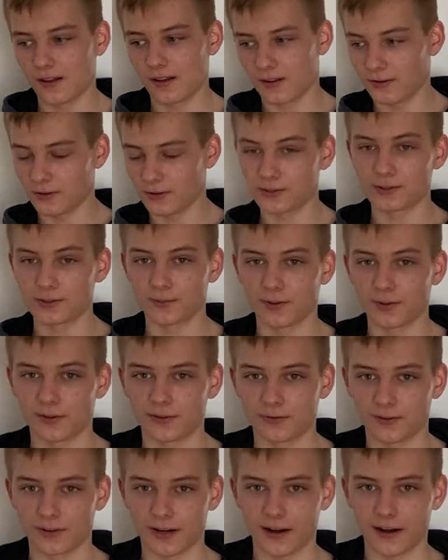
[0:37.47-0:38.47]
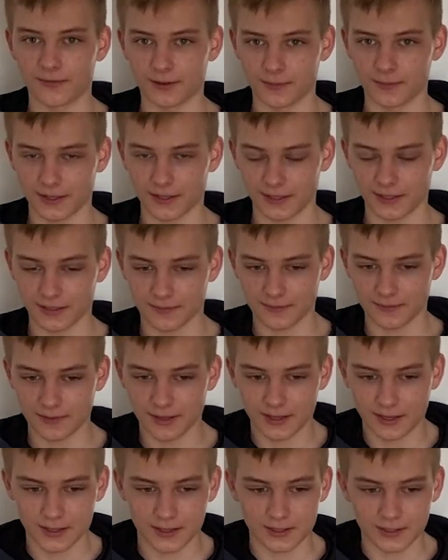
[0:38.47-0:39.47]
usable for everybody.
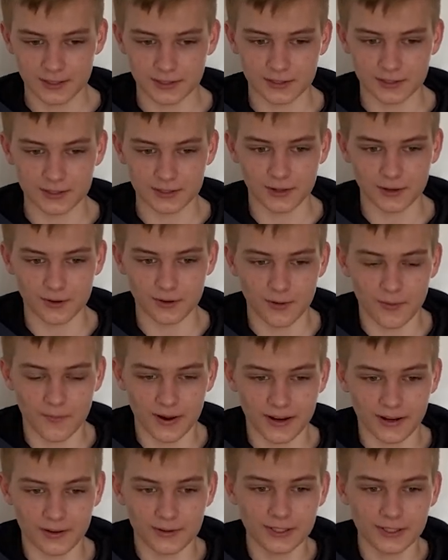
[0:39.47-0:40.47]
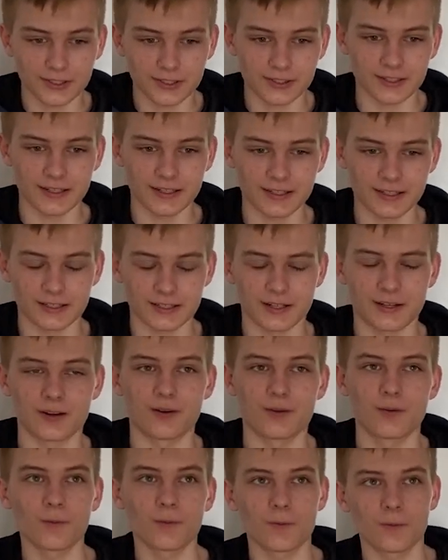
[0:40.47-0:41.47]
So my original idea
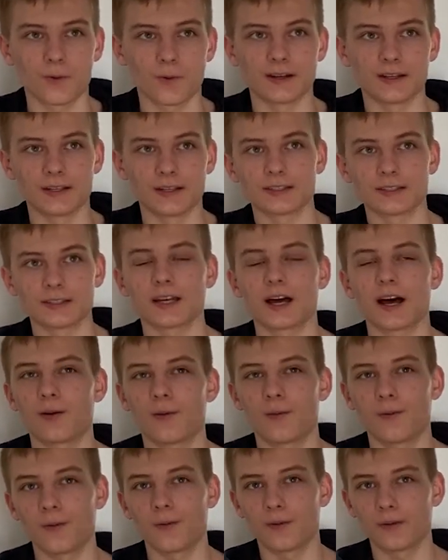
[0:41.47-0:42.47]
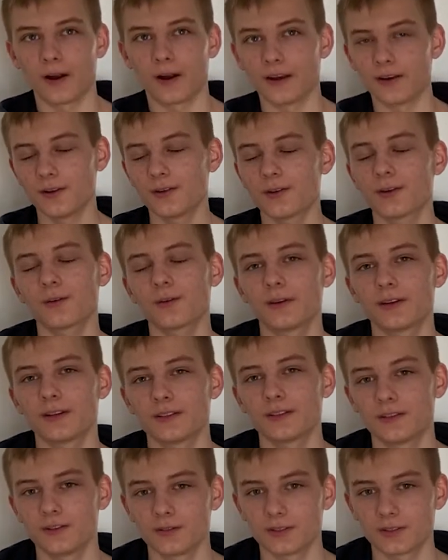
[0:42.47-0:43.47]
was I knew I wanted to
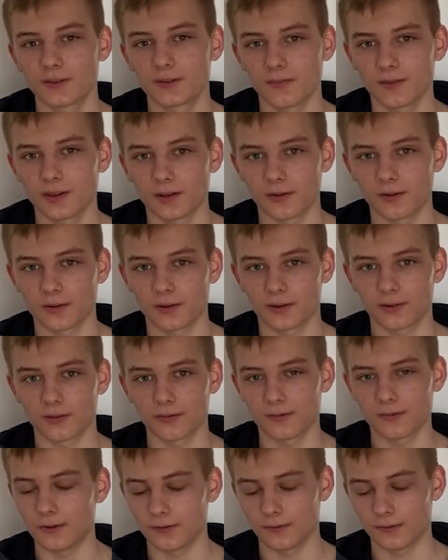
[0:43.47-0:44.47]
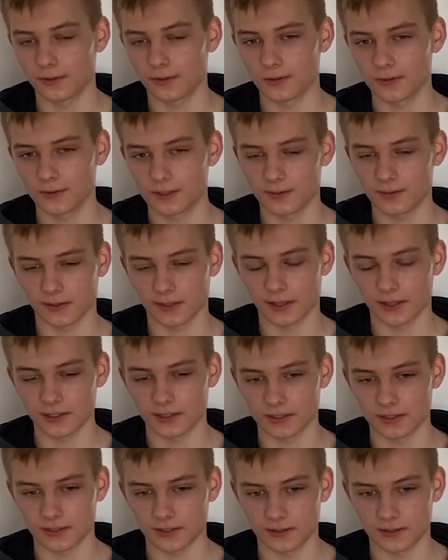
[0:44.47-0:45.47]
do something with fluid
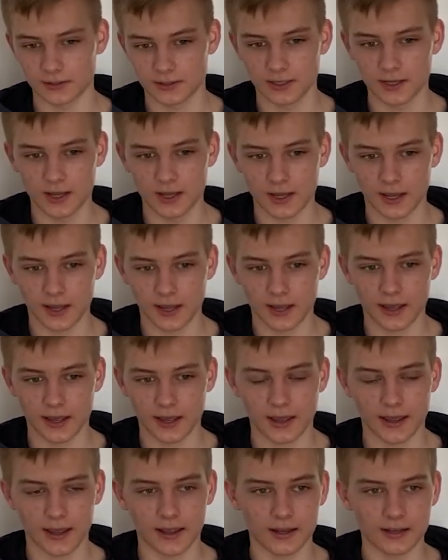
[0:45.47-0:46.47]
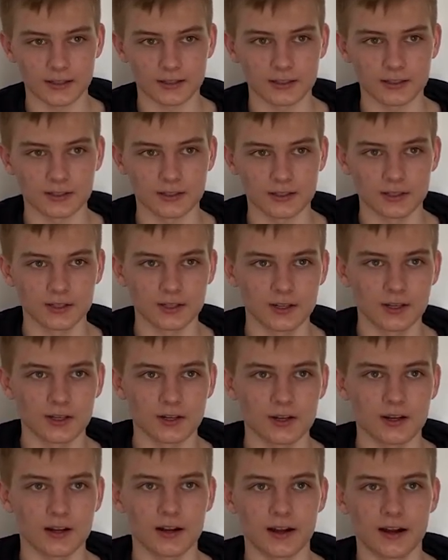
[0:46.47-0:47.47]
simulations, and
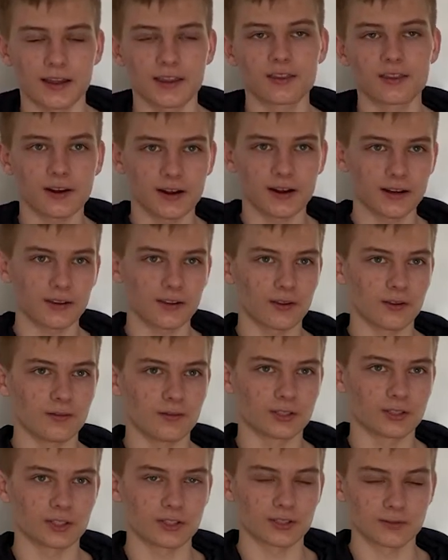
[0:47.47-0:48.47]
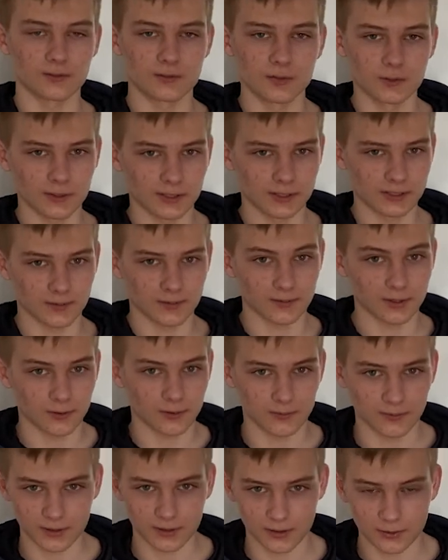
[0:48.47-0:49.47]
I thought just doing something
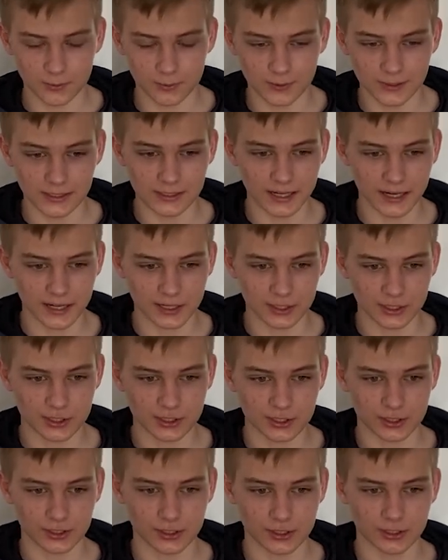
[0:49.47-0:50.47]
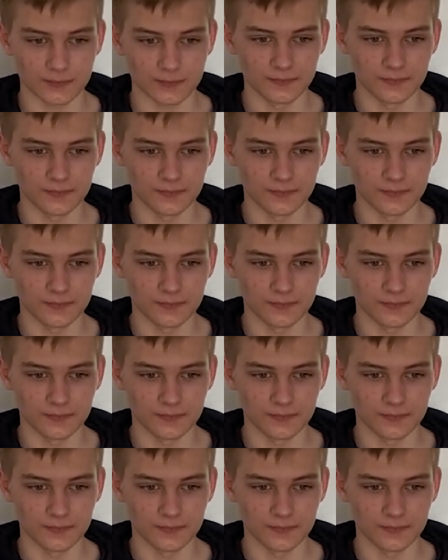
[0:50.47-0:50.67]
with the 3D texture